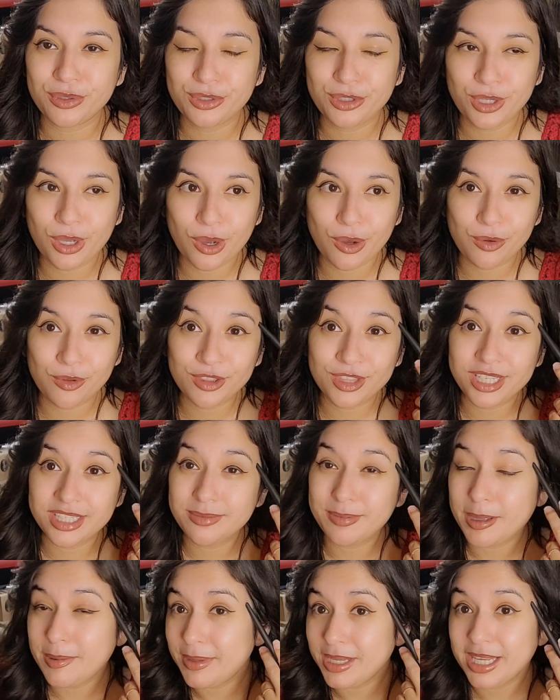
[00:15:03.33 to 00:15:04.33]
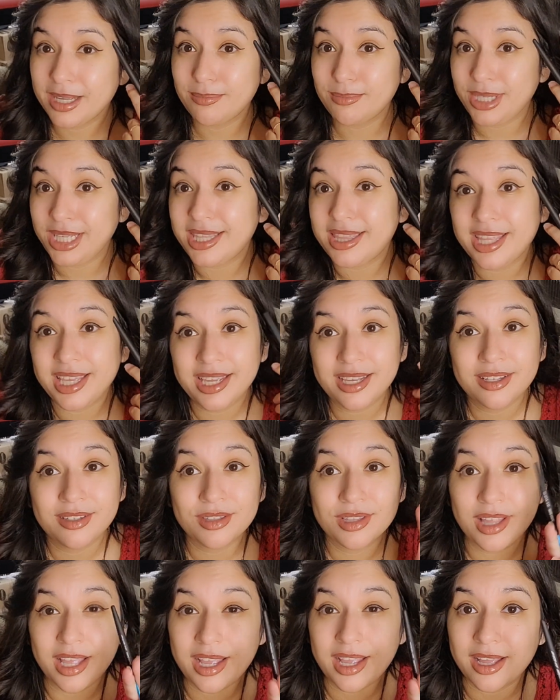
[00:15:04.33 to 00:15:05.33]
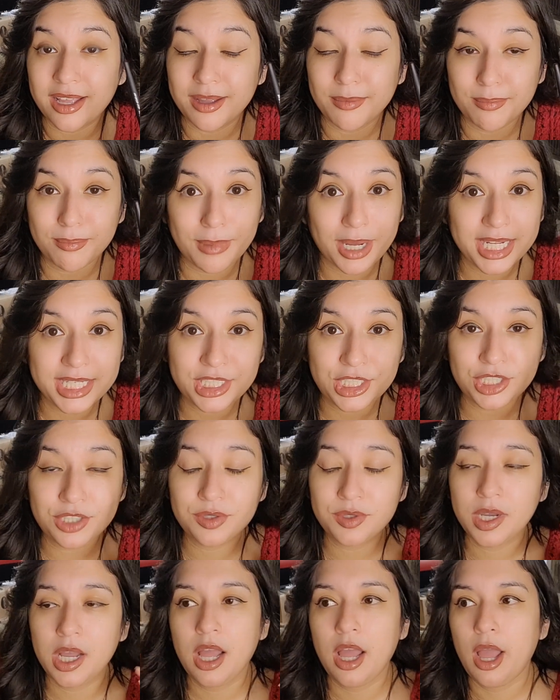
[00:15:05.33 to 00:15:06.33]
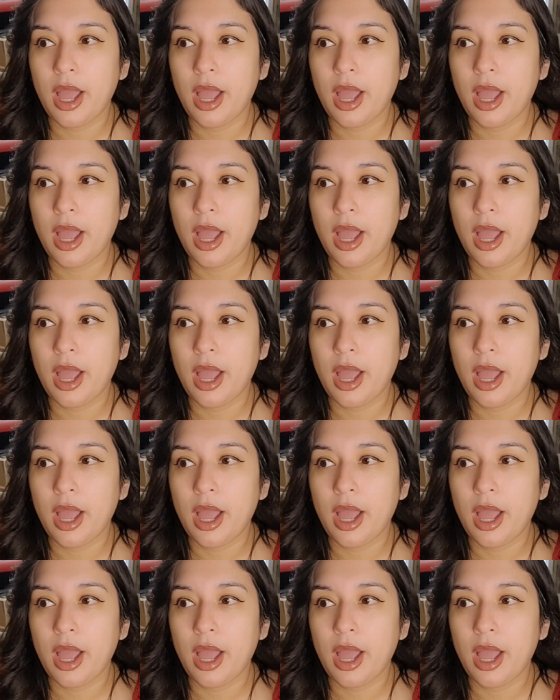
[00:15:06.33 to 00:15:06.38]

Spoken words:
So this may be a me thing, like, mind you,